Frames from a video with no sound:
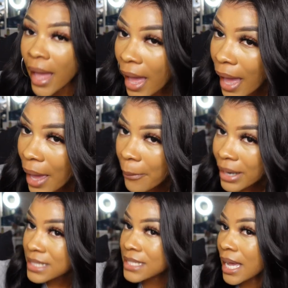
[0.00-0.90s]
I
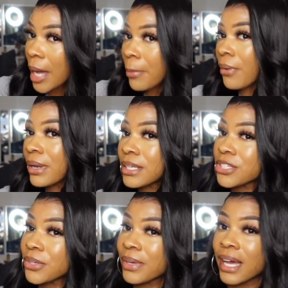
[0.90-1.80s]
wanted to hop on and
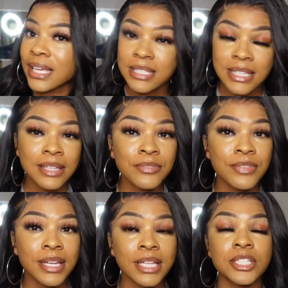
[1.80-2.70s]
show you guys the
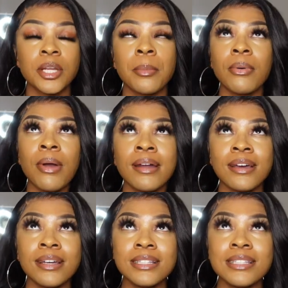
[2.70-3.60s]
finished
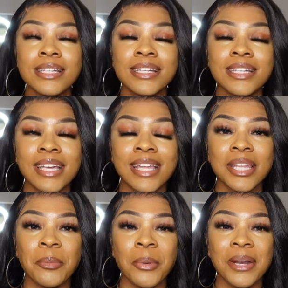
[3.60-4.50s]
product, and
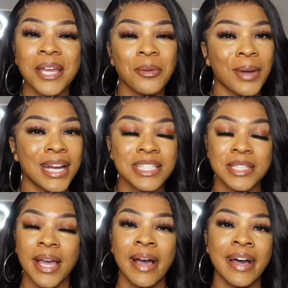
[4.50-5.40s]
then we're going to get right
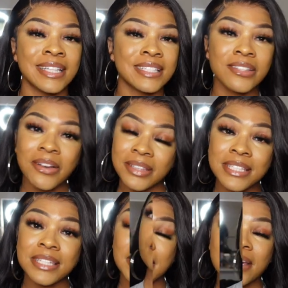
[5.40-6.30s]
into how I installed
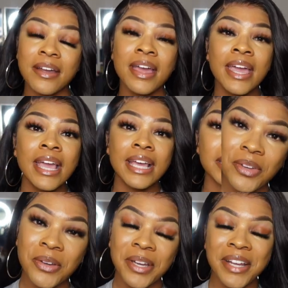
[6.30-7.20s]
this hair. And if you're
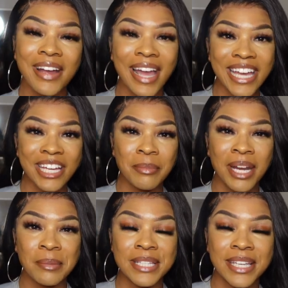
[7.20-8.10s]
new here, hey, my
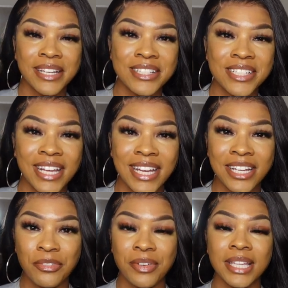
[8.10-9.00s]
name is Akira Janae.
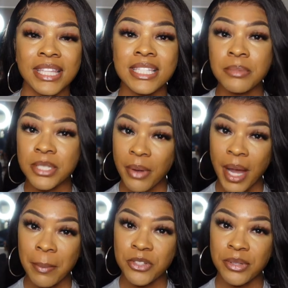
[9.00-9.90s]
Don't forget to
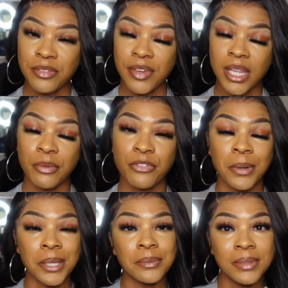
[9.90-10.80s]
subscribe and join the family before
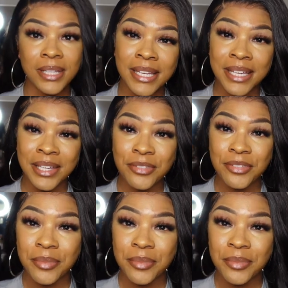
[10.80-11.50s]
you leave.